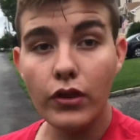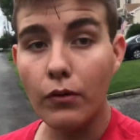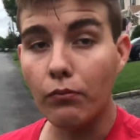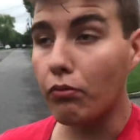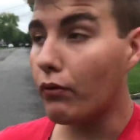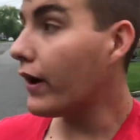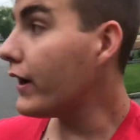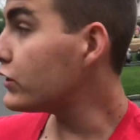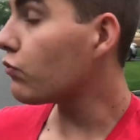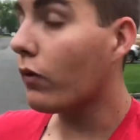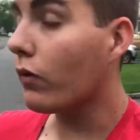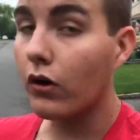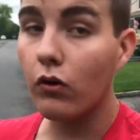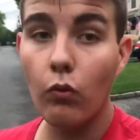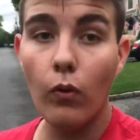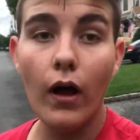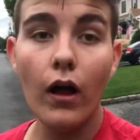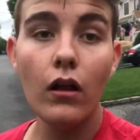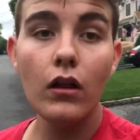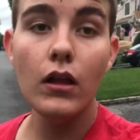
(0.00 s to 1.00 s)
The brakes work
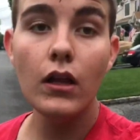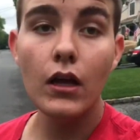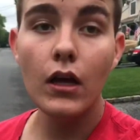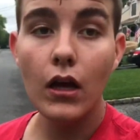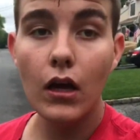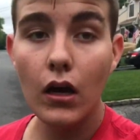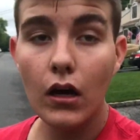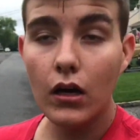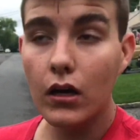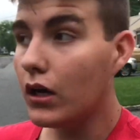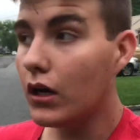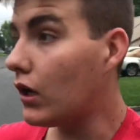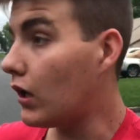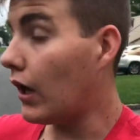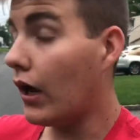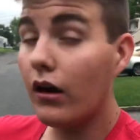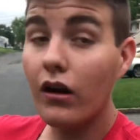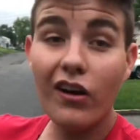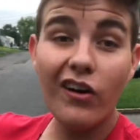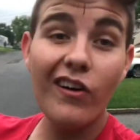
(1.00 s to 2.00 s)
well. And
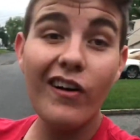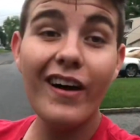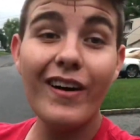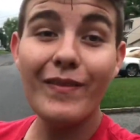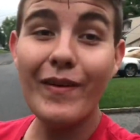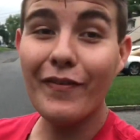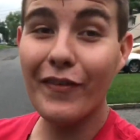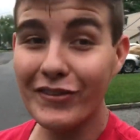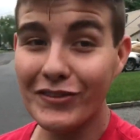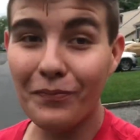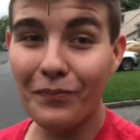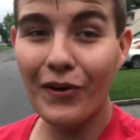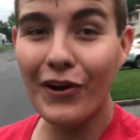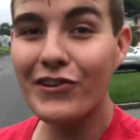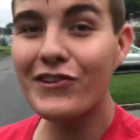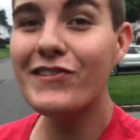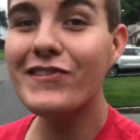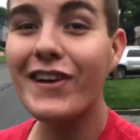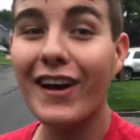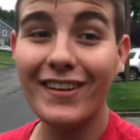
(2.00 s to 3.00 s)
I don't know, my first
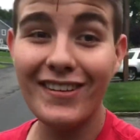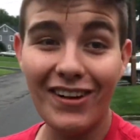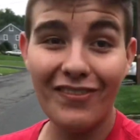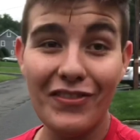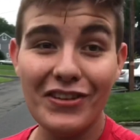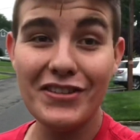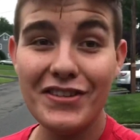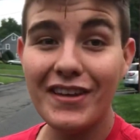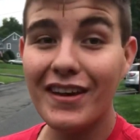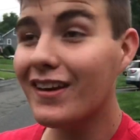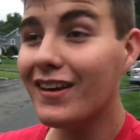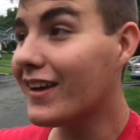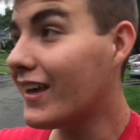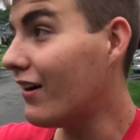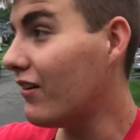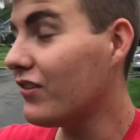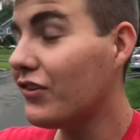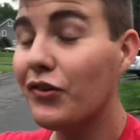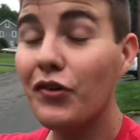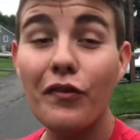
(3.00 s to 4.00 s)
impressions, I love this thing.
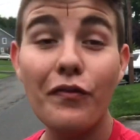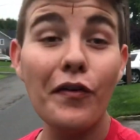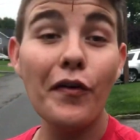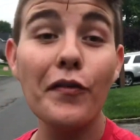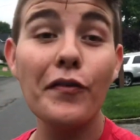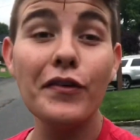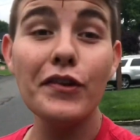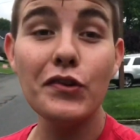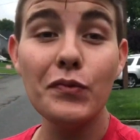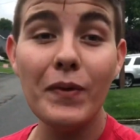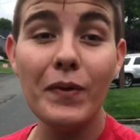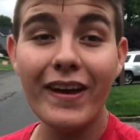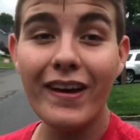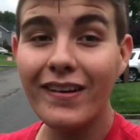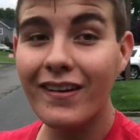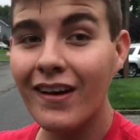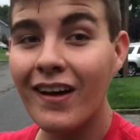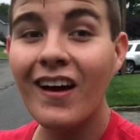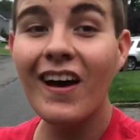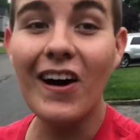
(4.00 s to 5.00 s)
Can't wait to do a full review this weekend.